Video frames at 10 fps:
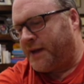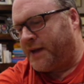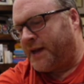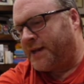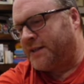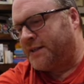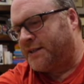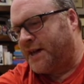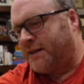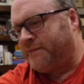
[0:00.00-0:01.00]
and
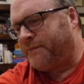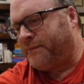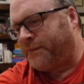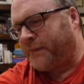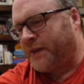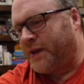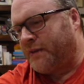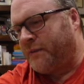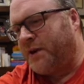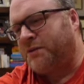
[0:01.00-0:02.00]

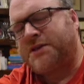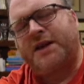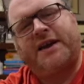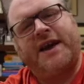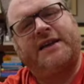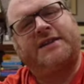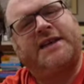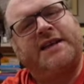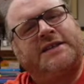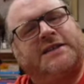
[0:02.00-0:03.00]
we also get a
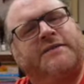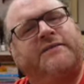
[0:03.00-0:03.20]
sense of